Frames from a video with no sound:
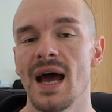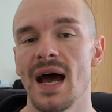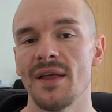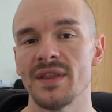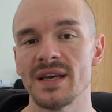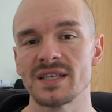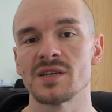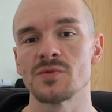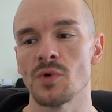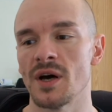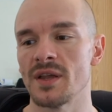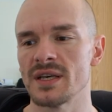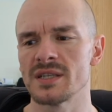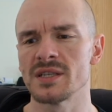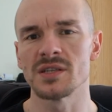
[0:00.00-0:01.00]
And this is
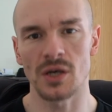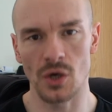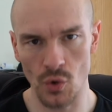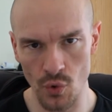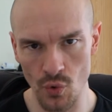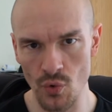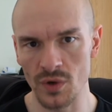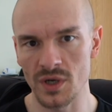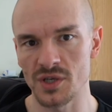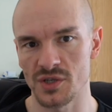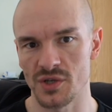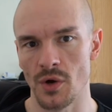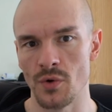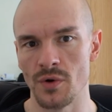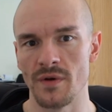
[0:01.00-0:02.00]
why this is a
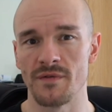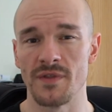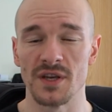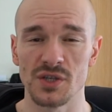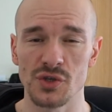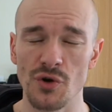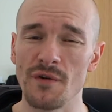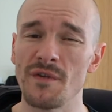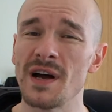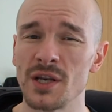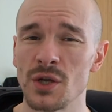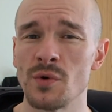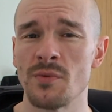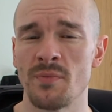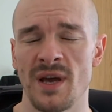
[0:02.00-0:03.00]
cornerstone of the stuff I
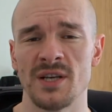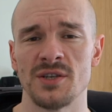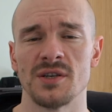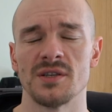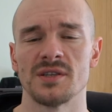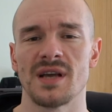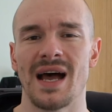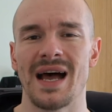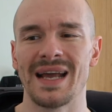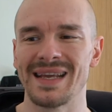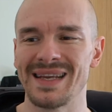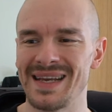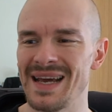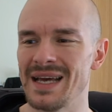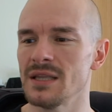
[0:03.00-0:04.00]
do with patients.
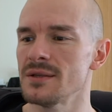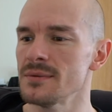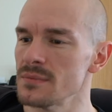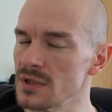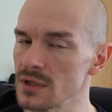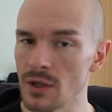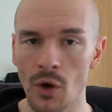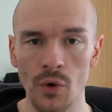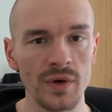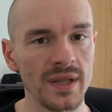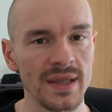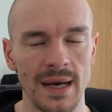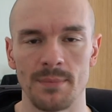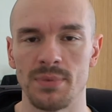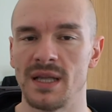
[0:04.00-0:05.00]
I get them
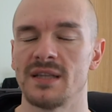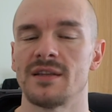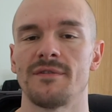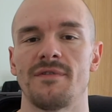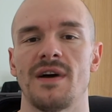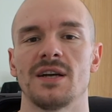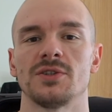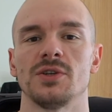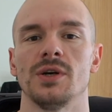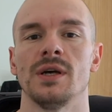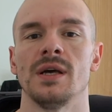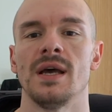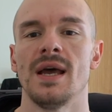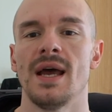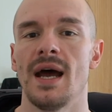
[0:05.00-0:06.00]
loading that plantar
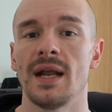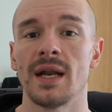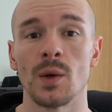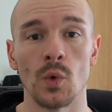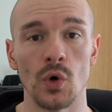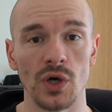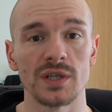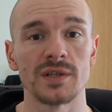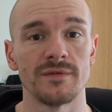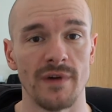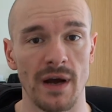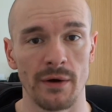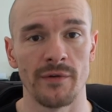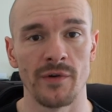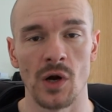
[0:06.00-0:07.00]
fascia, and it works
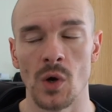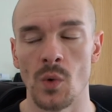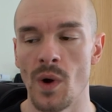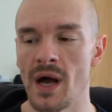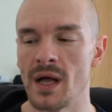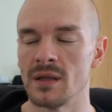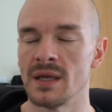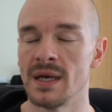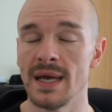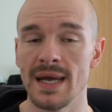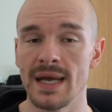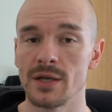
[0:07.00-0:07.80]
very, very well.